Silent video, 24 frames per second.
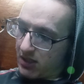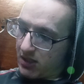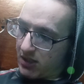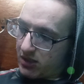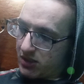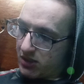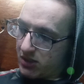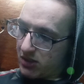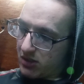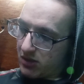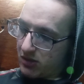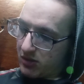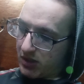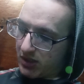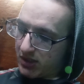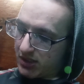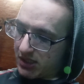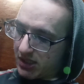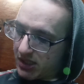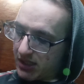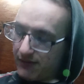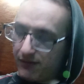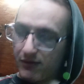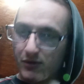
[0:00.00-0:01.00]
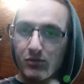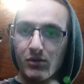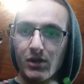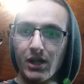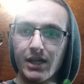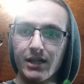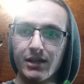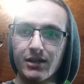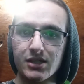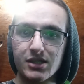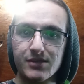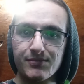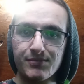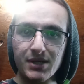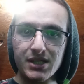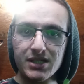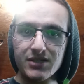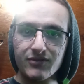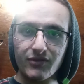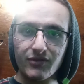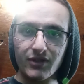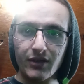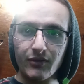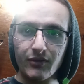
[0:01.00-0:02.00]
So I'd say if you like the space
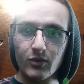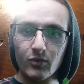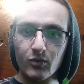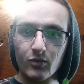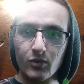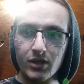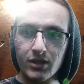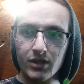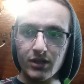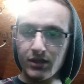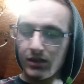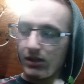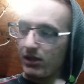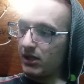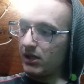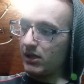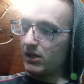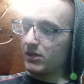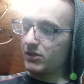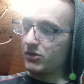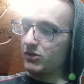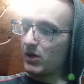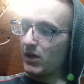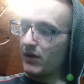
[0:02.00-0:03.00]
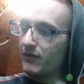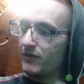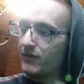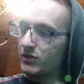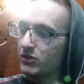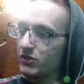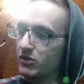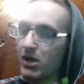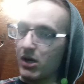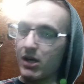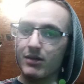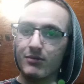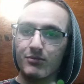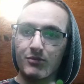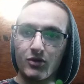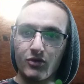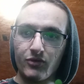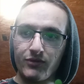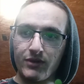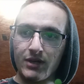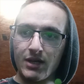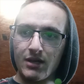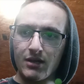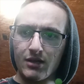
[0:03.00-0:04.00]
flavored one and you haven't tried Move
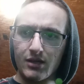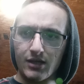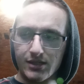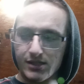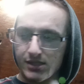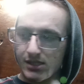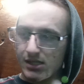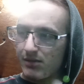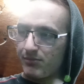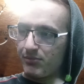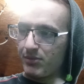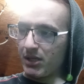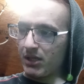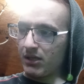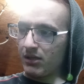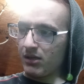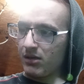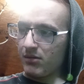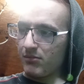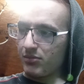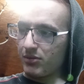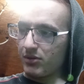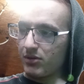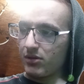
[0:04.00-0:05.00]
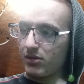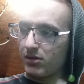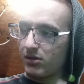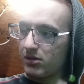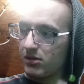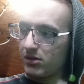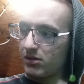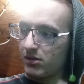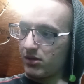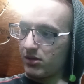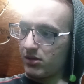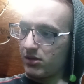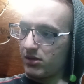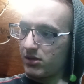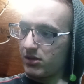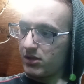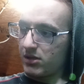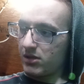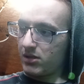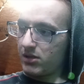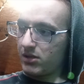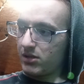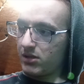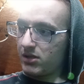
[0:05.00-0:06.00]
yet, I'd say pick it up. Uh,
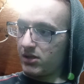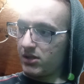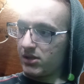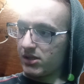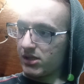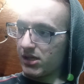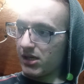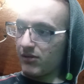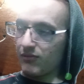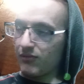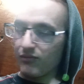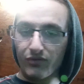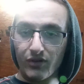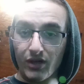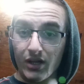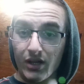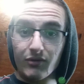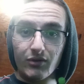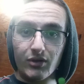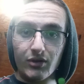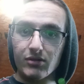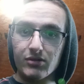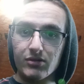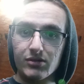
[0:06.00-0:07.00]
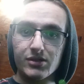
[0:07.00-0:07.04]
same flavor.